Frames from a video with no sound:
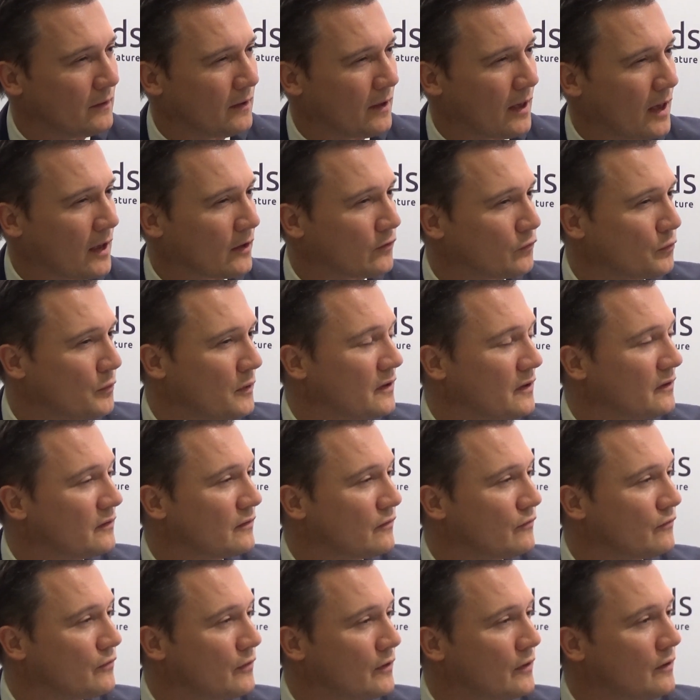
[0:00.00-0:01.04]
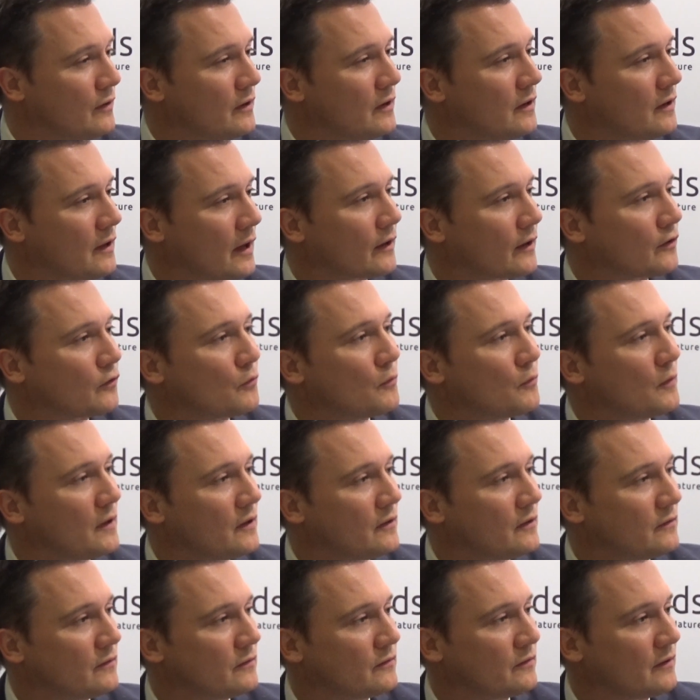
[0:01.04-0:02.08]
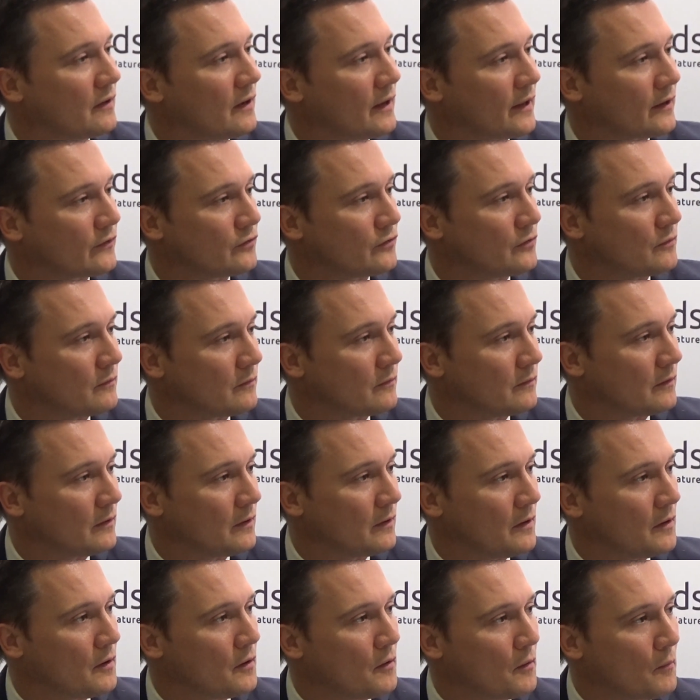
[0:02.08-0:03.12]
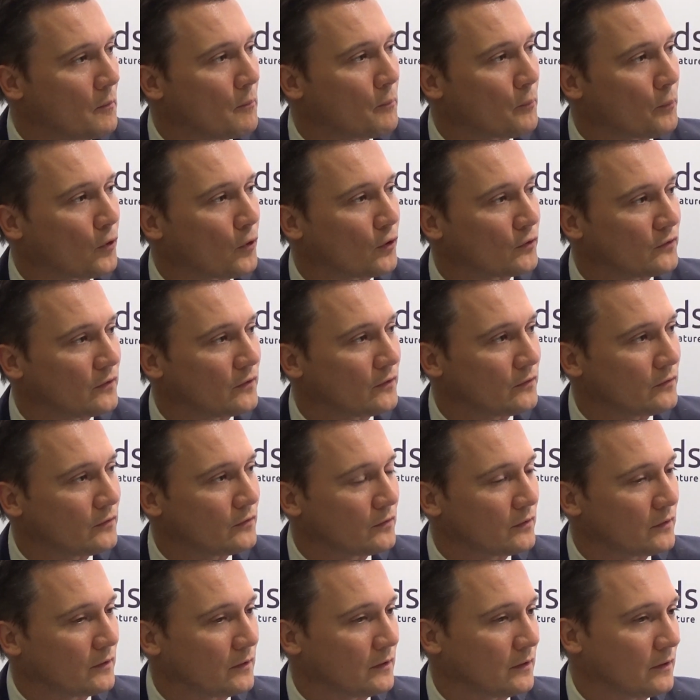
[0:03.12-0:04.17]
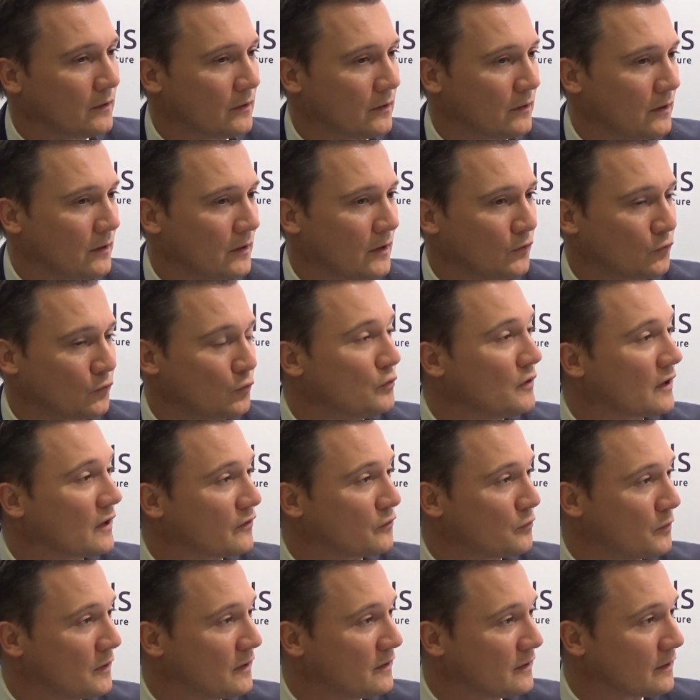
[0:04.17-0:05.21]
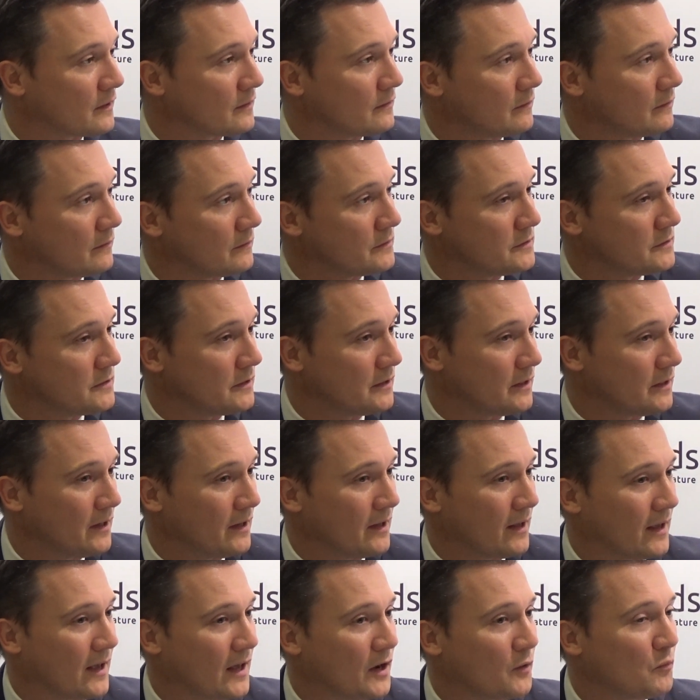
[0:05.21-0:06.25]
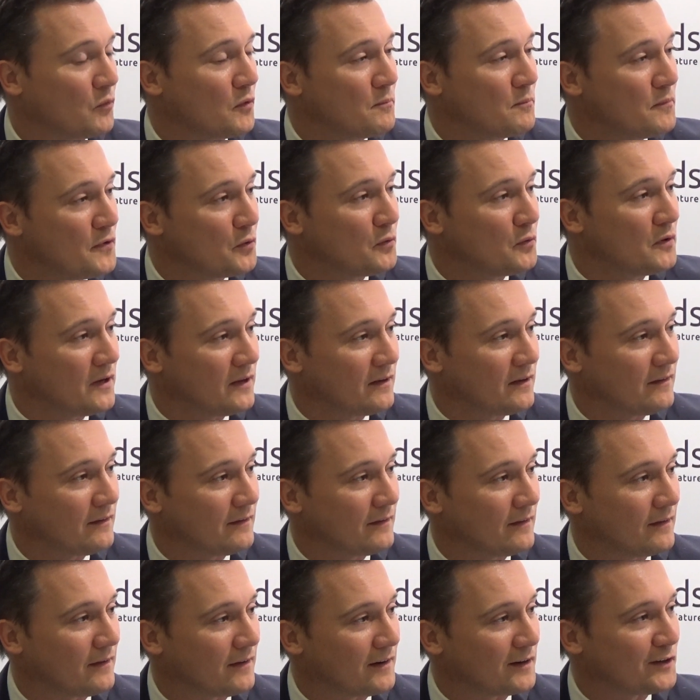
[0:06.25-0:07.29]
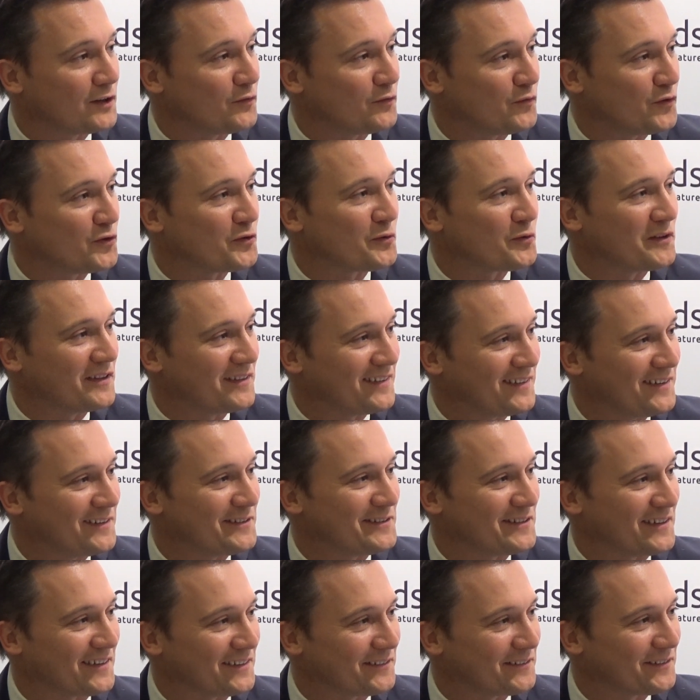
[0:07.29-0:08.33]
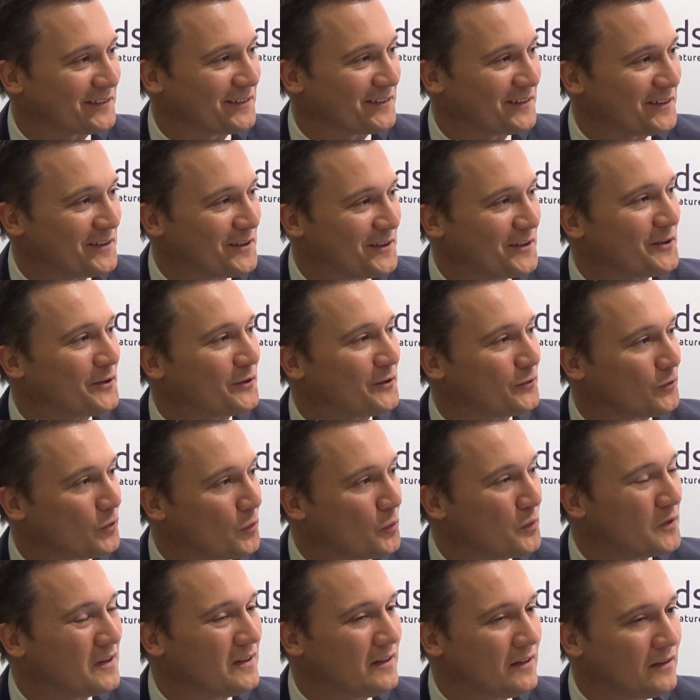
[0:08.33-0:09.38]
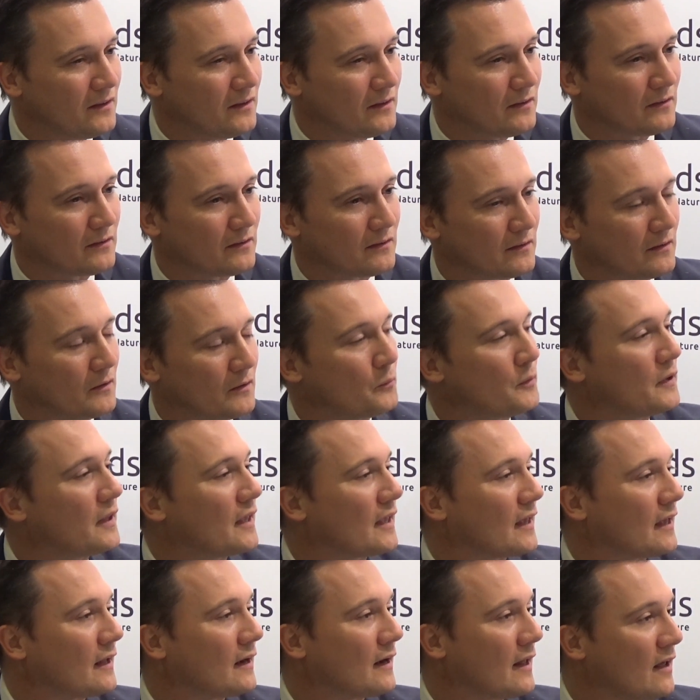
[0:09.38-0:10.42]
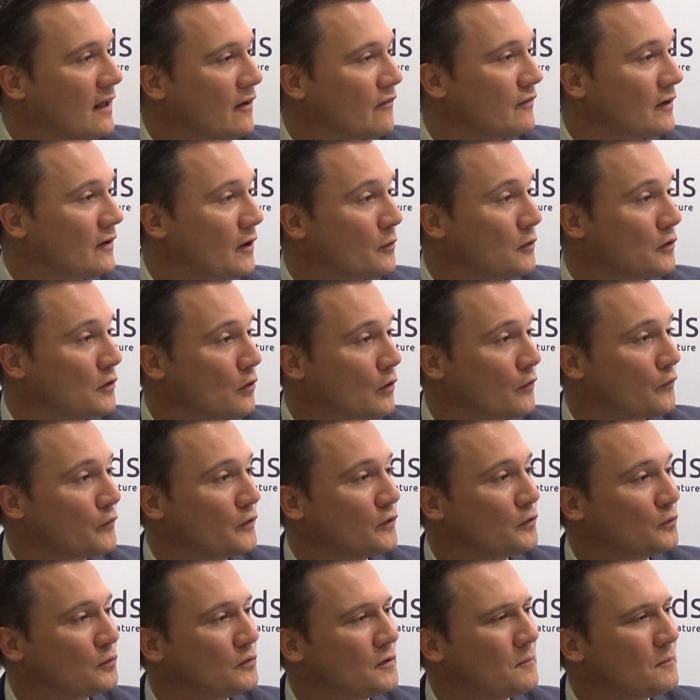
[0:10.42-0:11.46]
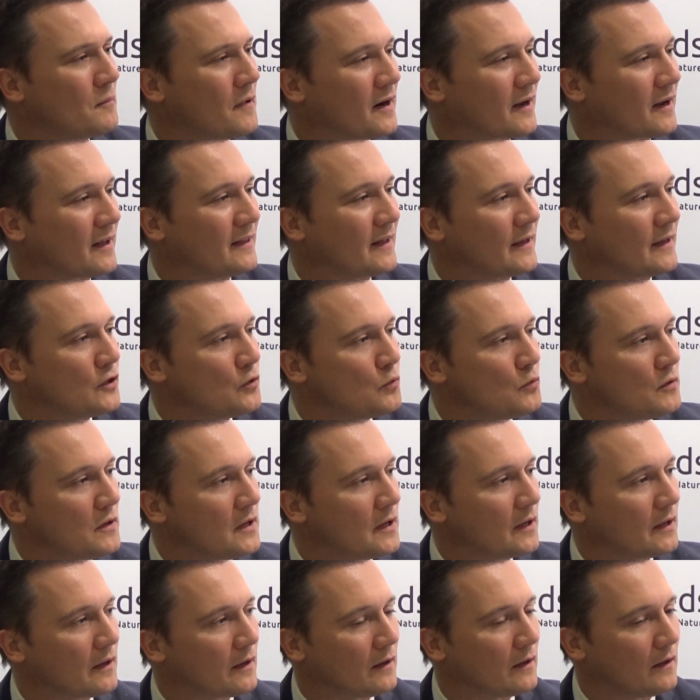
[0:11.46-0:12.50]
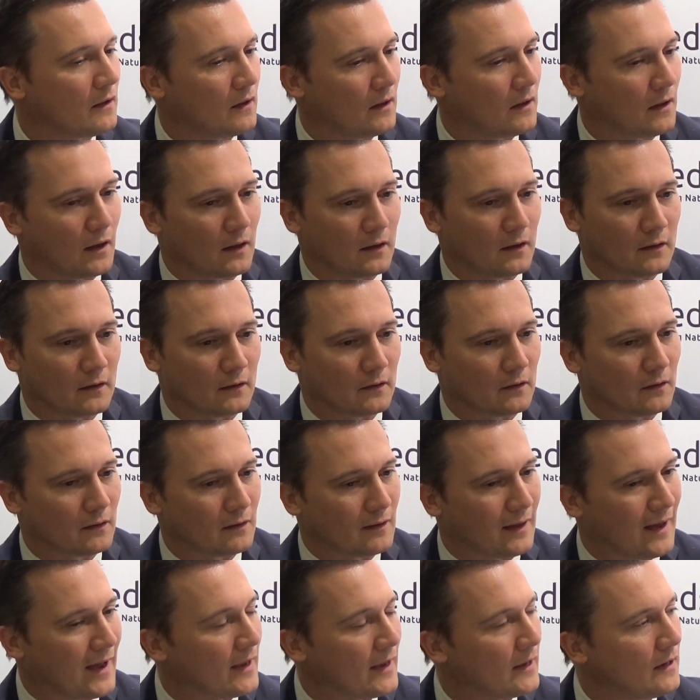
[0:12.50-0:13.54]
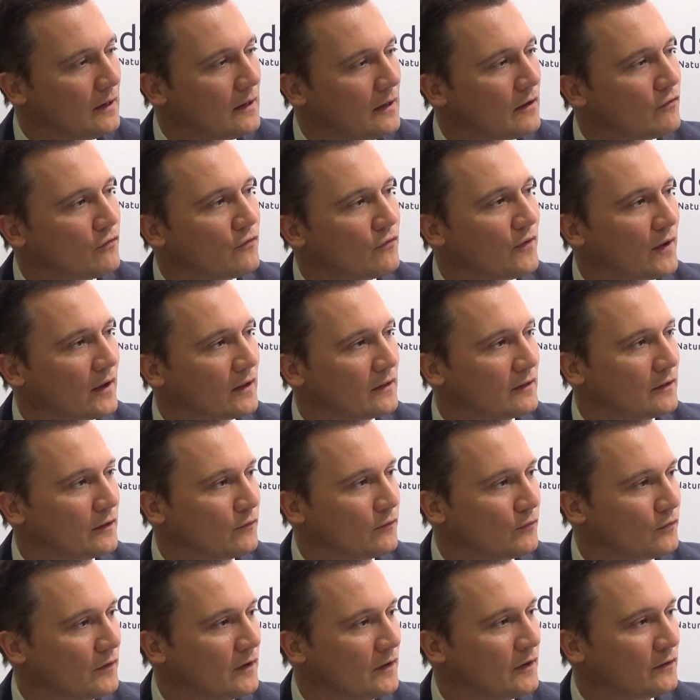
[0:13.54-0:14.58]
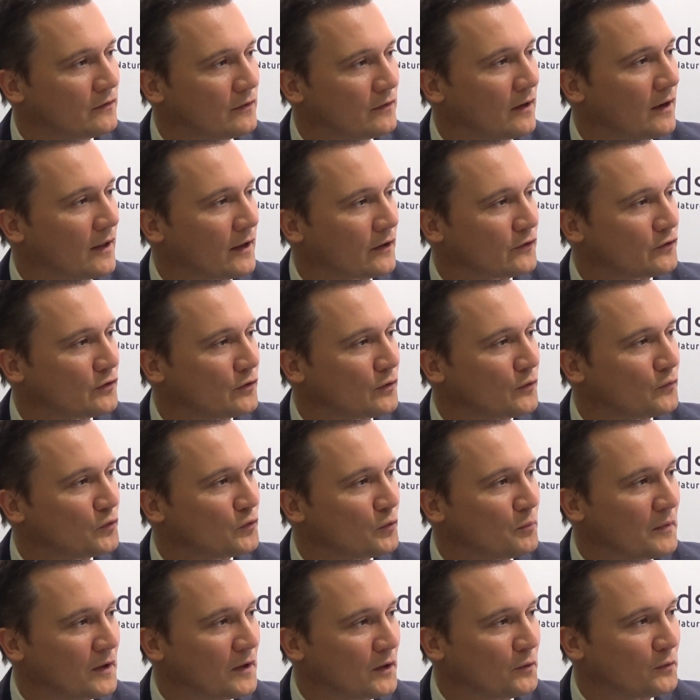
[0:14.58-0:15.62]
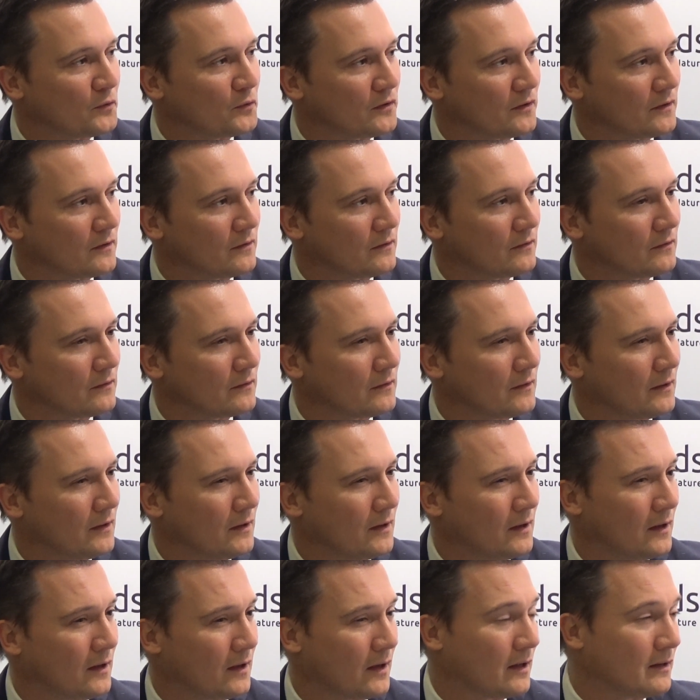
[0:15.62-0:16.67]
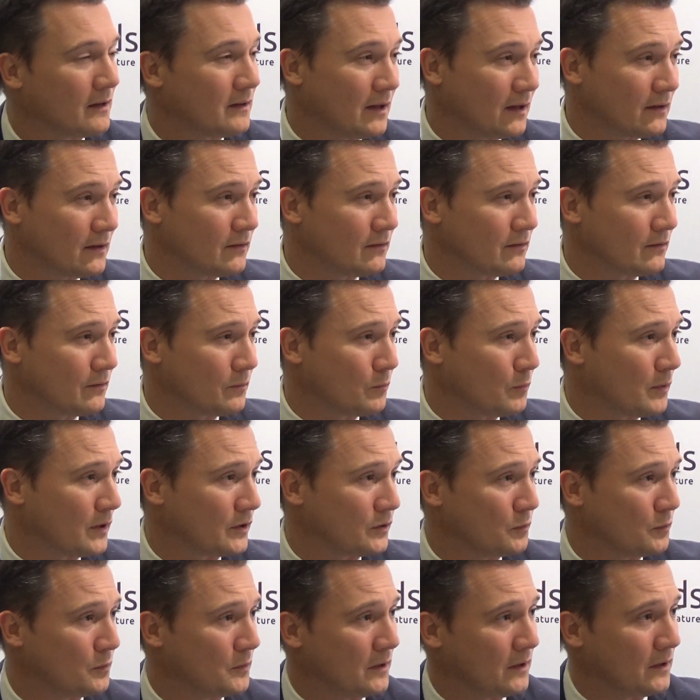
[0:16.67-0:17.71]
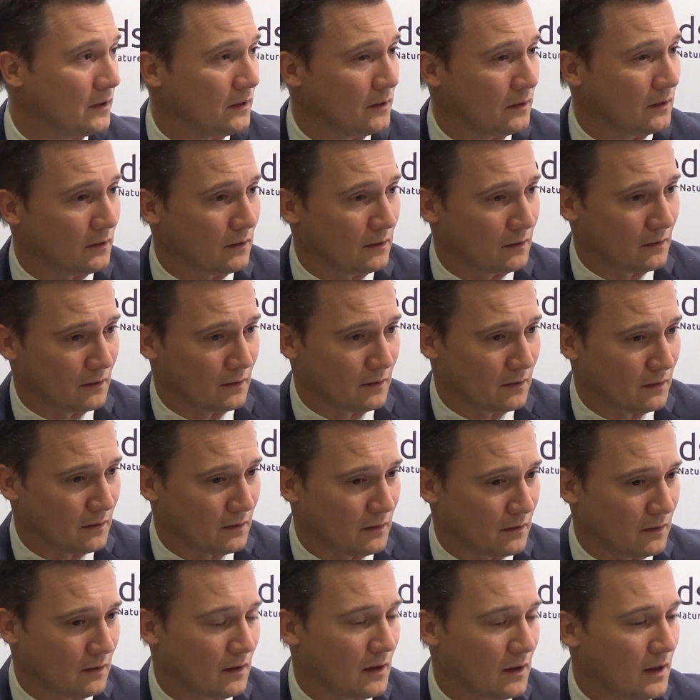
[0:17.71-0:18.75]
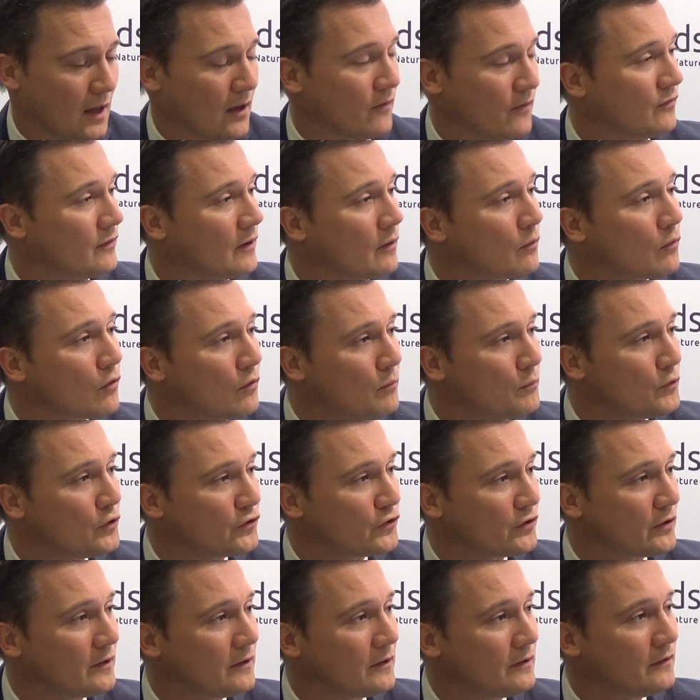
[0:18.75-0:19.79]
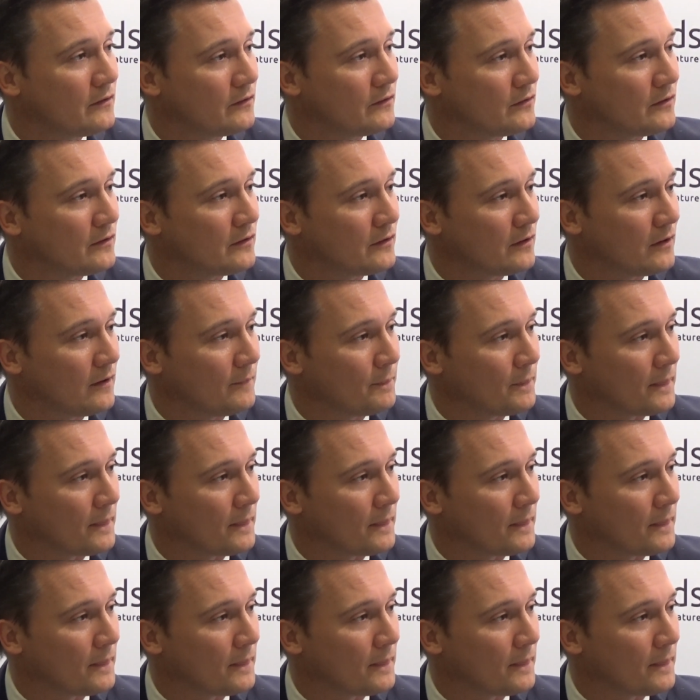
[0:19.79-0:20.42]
X-ray is a very accurate selection process through the X-ray technology, and we build in artificial intelligence. So with this, we can have now in offering to the market a unique and a highly effective selection of tomato seeds. Mm-hmm. And that's what we have now commercially this year.